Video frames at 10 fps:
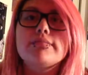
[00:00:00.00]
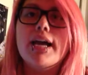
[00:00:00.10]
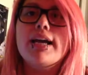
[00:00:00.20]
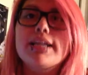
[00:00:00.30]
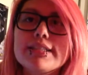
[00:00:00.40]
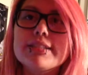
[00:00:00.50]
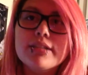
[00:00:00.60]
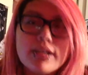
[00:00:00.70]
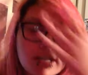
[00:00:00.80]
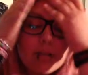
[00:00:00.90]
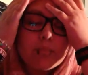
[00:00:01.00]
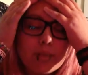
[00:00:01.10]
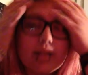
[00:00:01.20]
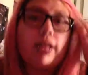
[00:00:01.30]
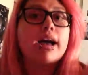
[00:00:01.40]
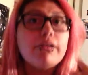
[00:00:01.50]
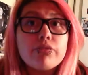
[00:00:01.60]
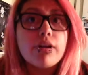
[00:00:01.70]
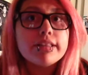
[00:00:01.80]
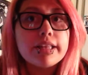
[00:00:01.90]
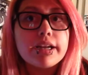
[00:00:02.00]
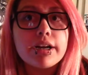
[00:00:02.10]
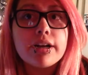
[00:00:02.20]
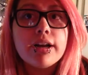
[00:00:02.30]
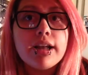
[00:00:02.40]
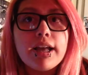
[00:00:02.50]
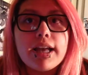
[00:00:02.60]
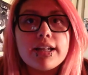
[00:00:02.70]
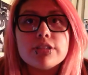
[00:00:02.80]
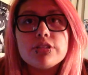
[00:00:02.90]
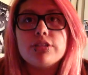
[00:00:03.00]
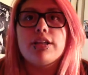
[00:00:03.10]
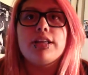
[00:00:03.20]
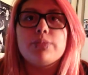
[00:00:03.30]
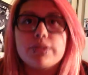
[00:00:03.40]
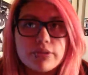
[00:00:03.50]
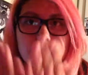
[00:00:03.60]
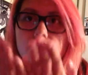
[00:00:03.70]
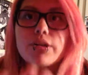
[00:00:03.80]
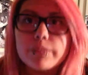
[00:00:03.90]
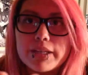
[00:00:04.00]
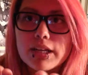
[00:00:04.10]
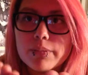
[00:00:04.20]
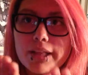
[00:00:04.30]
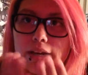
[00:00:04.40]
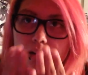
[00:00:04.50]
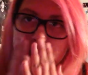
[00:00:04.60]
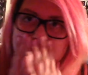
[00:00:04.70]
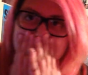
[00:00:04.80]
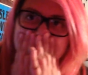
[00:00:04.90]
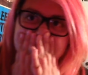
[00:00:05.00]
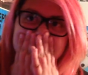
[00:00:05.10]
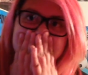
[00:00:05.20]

That is my life right there. And he was in front of me, and I'm like, oh my lord.